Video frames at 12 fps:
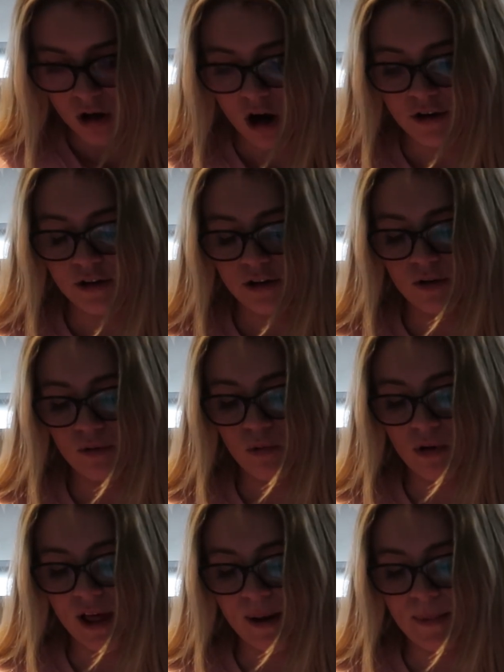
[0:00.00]
I don't know
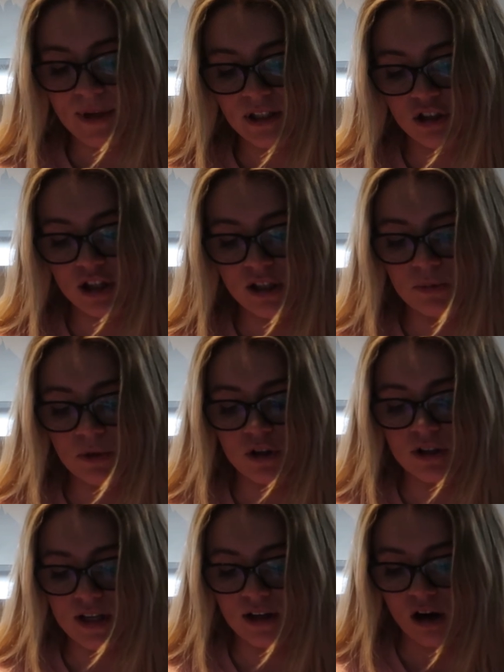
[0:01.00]
what that message is
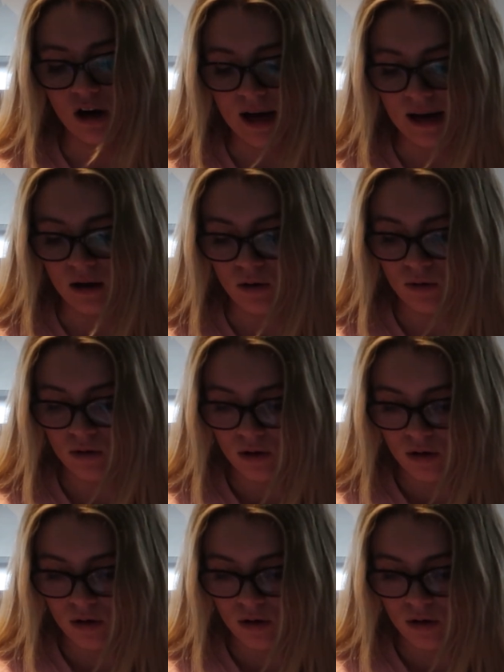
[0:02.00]
because it cut out.